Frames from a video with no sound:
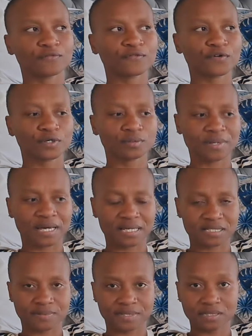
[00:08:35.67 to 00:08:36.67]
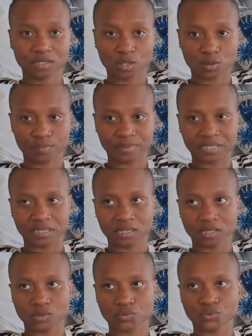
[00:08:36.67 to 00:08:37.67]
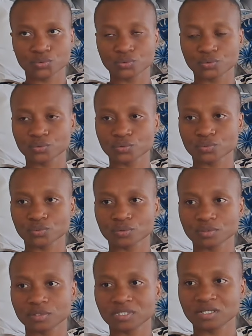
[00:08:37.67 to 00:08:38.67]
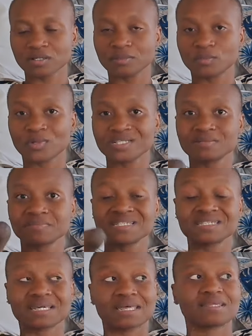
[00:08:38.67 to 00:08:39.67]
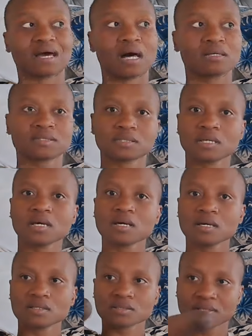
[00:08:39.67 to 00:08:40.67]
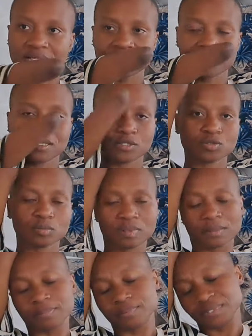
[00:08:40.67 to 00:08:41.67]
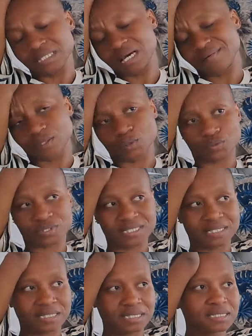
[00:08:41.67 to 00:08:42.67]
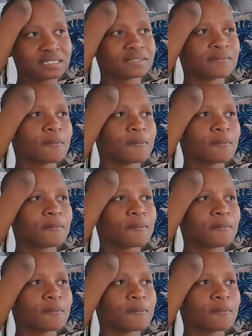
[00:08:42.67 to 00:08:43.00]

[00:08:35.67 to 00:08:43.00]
phone my husband Ruben to tell him what's missing in the house so that he can top up our groceries.